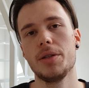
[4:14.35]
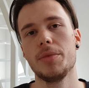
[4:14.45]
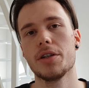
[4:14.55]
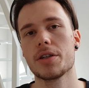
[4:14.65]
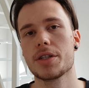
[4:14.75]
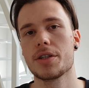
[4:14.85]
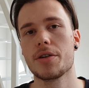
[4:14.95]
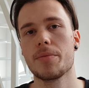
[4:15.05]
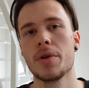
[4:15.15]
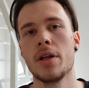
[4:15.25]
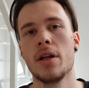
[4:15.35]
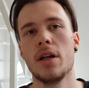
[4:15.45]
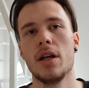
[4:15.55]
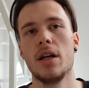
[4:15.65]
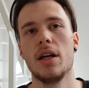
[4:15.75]
because
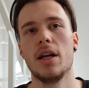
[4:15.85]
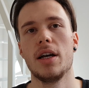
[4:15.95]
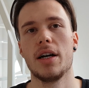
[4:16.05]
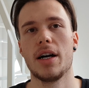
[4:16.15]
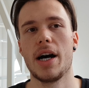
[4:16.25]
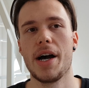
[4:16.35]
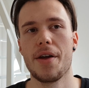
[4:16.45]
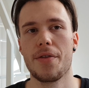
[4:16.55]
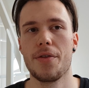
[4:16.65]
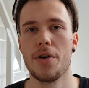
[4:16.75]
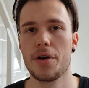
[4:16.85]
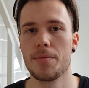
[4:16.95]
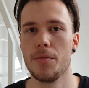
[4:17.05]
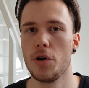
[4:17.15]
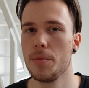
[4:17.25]
I
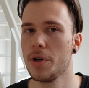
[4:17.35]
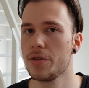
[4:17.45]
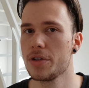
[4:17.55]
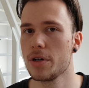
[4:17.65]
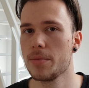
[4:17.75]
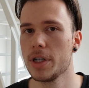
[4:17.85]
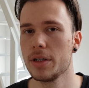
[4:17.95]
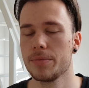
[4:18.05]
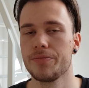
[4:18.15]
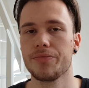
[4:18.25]
thought more about the topic,